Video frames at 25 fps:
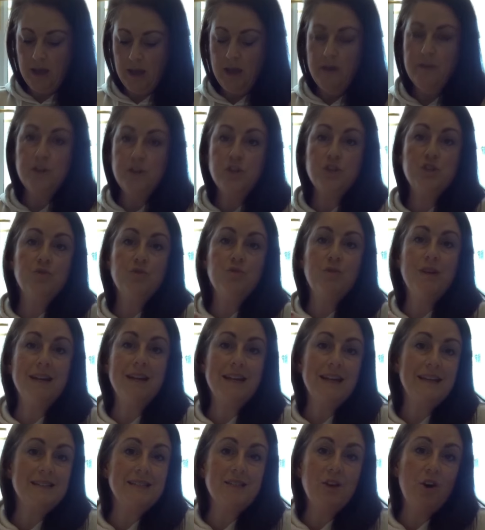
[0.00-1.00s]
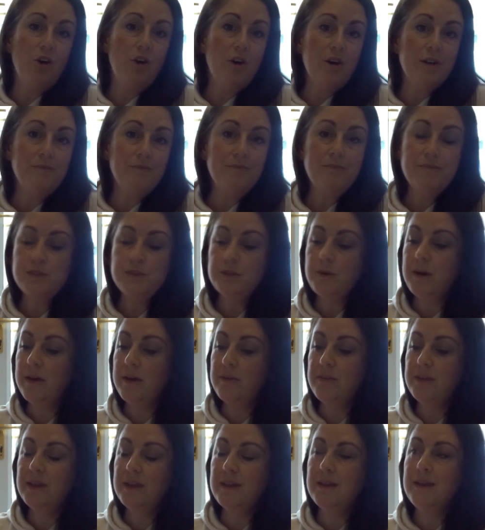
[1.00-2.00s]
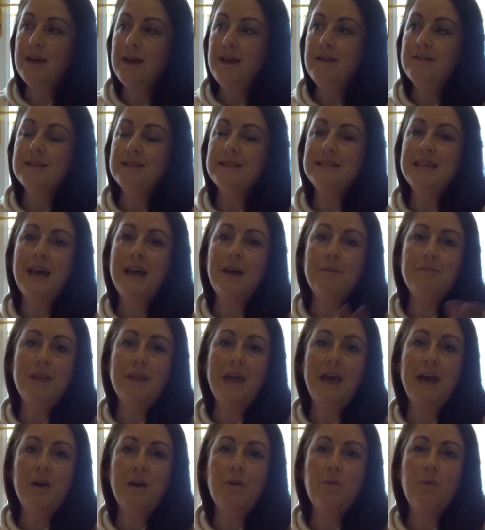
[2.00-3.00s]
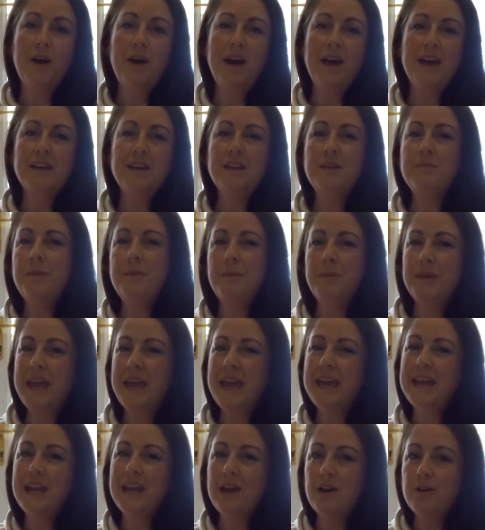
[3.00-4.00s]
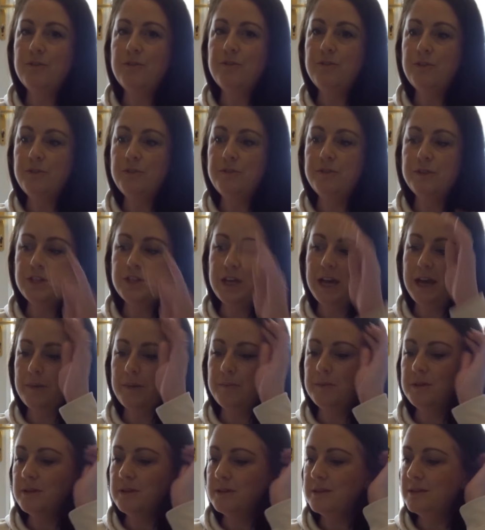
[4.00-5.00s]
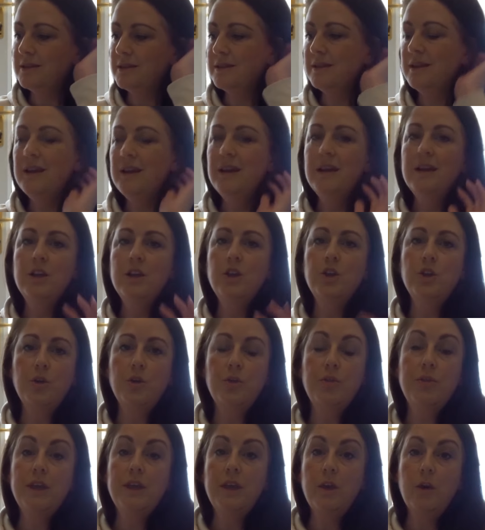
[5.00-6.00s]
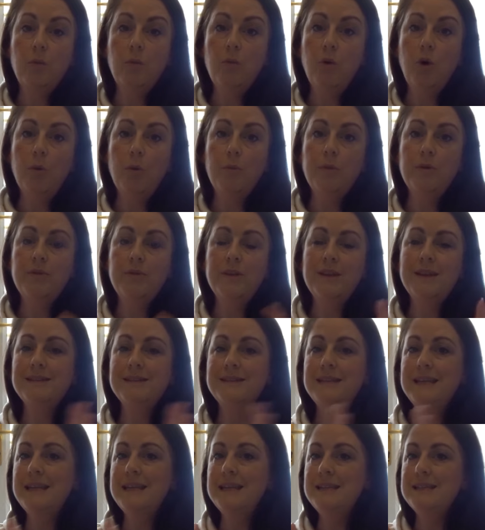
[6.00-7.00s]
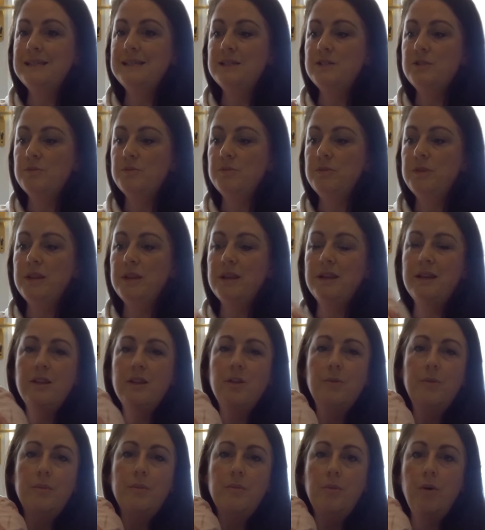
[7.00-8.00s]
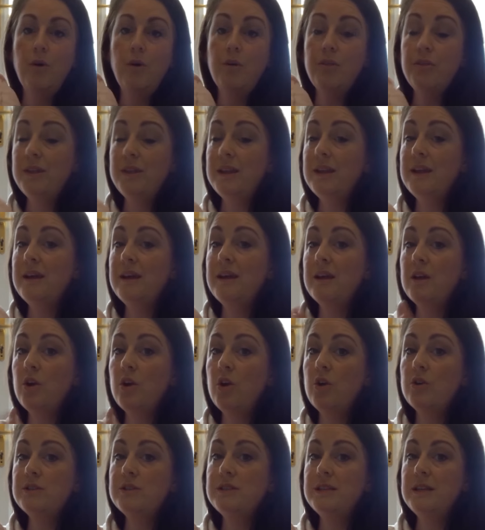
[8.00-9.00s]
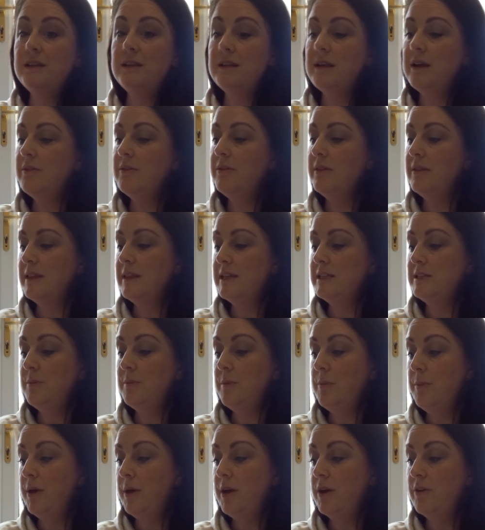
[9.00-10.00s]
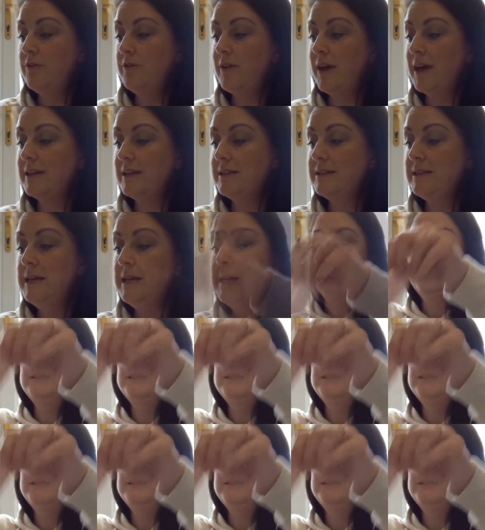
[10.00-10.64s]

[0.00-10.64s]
They're just a really nice cotton, so I think the time now where you may be getting out of fluffy pyjamas and, you know, thicker, warmer things and into something a little bit more thinner and cotton, I think these would be perfect.